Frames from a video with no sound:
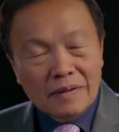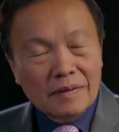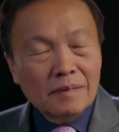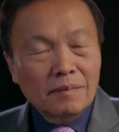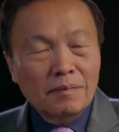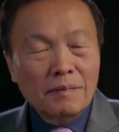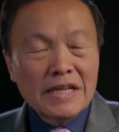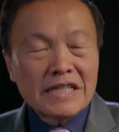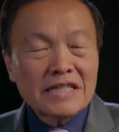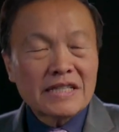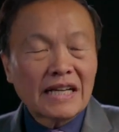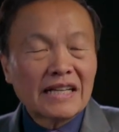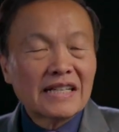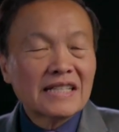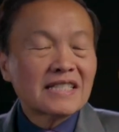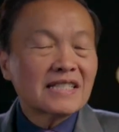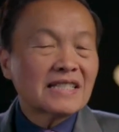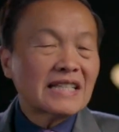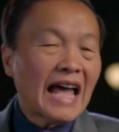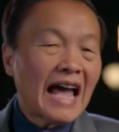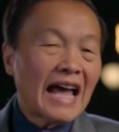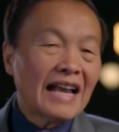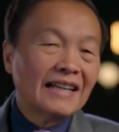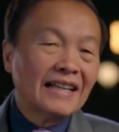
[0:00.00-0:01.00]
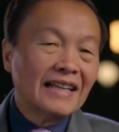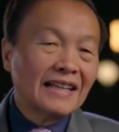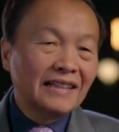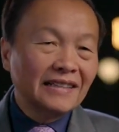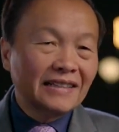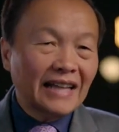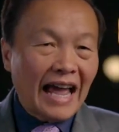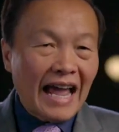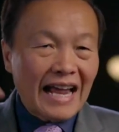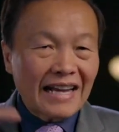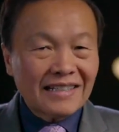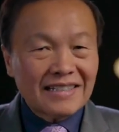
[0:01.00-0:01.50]
misunderstanding
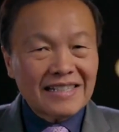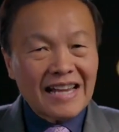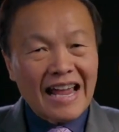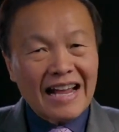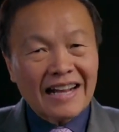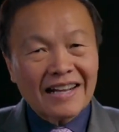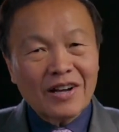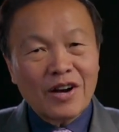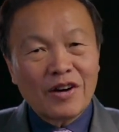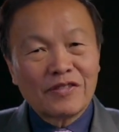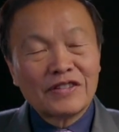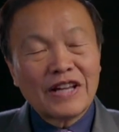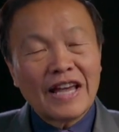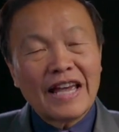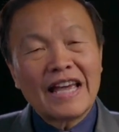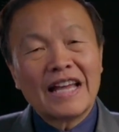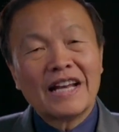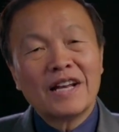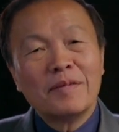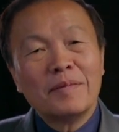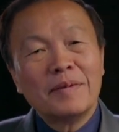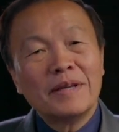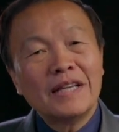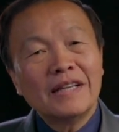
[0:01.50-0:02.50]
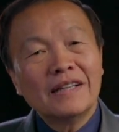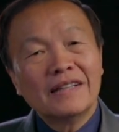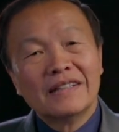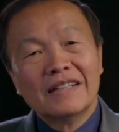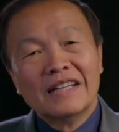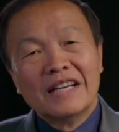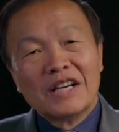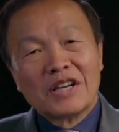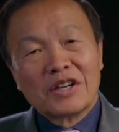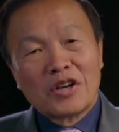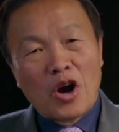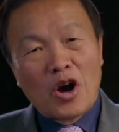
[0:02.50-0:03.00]
the attack of the enemy,
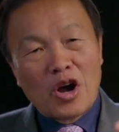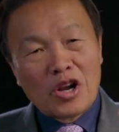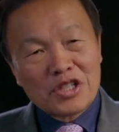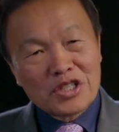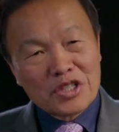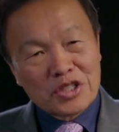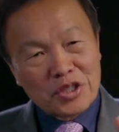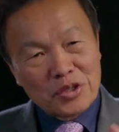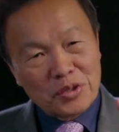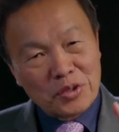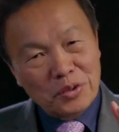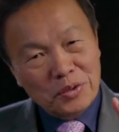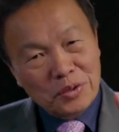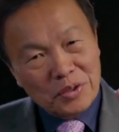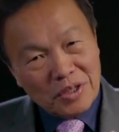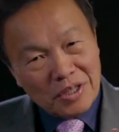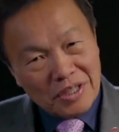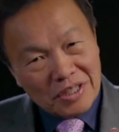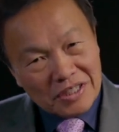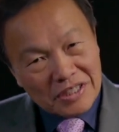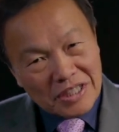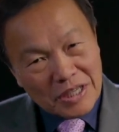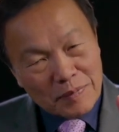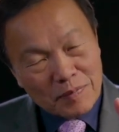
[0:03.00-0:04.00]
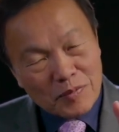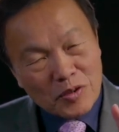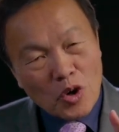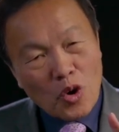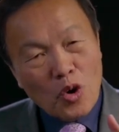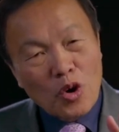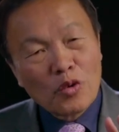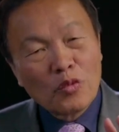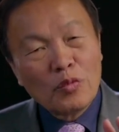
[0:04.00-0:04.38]
God still keep going